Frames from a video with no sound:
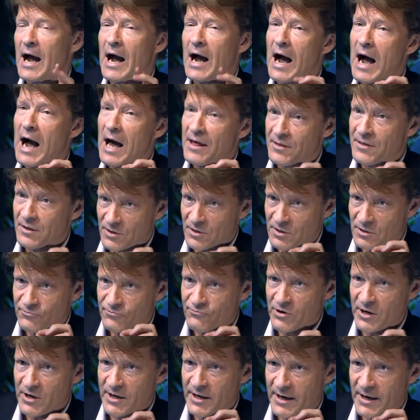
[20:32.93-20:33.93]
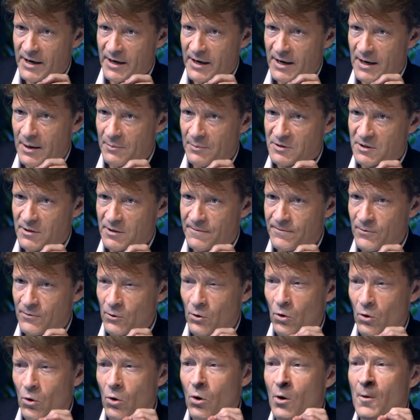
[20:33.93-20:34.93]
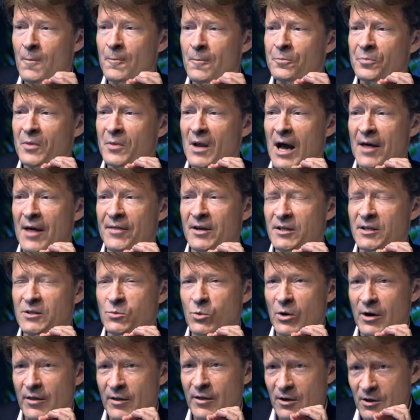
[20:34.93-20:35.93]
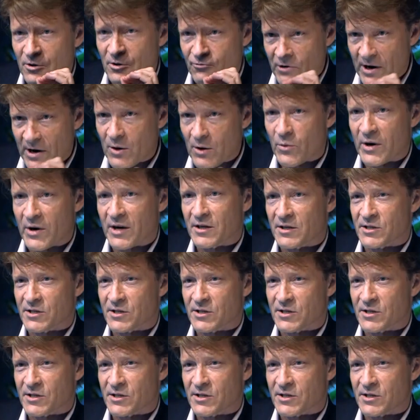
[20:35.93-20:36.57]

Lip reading: I think this is really going to come to the fore. I think it's one of the great weaknesses